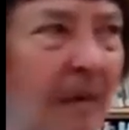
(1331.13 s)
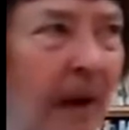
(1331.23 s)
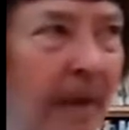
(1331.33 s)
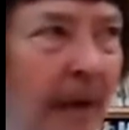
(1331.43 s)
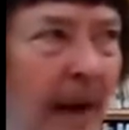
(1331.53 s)

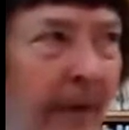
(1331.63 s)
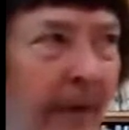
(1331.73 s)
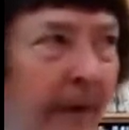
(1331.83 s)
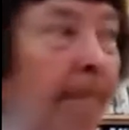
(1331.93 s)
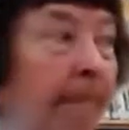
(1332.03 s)
Why
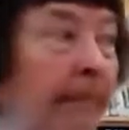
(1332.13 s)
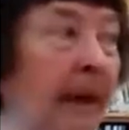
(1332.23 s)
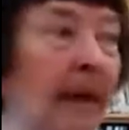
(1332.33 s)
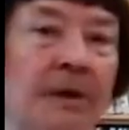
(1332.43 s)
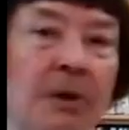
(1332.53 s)
bother?
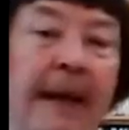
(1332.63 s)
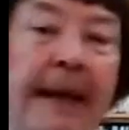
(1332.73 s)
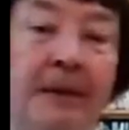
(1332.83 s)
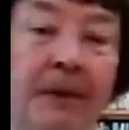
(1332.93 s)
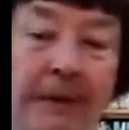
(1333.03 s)
So
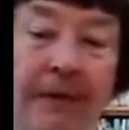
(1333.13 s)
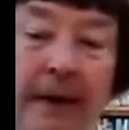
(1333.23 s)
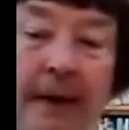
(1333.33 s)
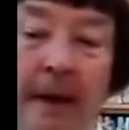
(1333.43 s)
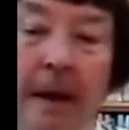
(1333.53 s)
that sort of
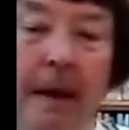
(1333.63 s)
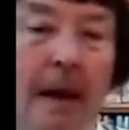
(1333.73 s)
thing.